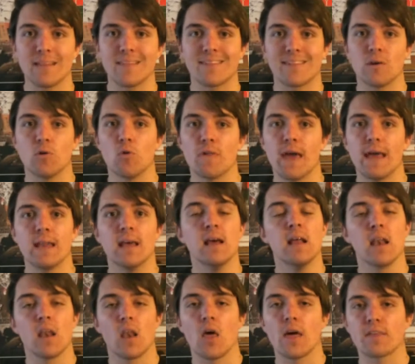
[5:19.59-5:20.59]
Until then,
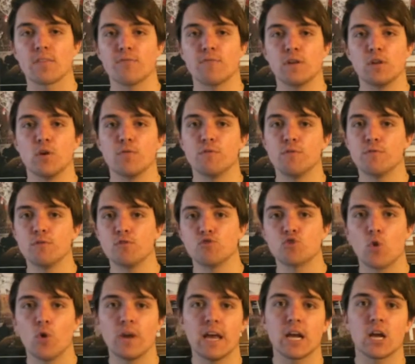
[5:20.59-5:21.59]
like the video if you've
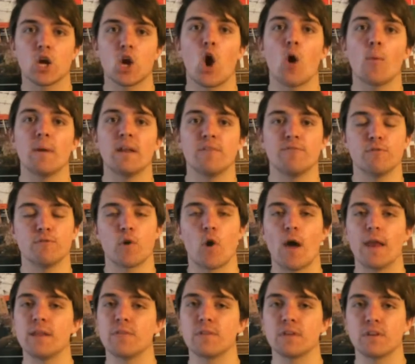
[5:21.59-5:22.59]
enjoyed it, comment if you've
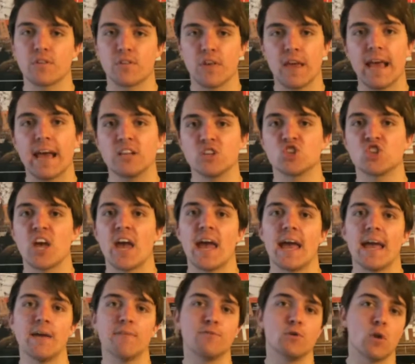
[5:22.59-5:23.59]
got anything to say, and
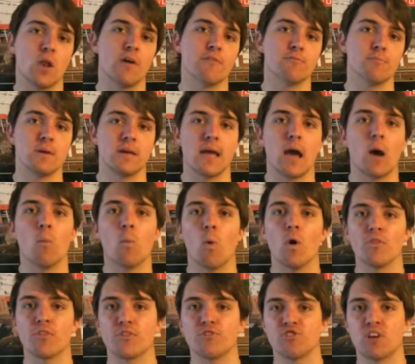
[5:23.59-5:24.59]
share if you love me and
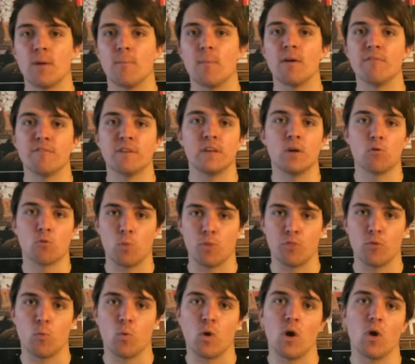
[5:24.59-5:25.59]
want to share my videos
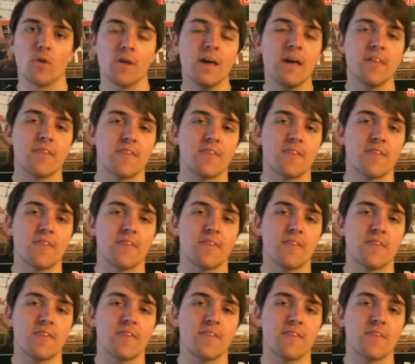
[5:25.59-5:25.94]
with the world.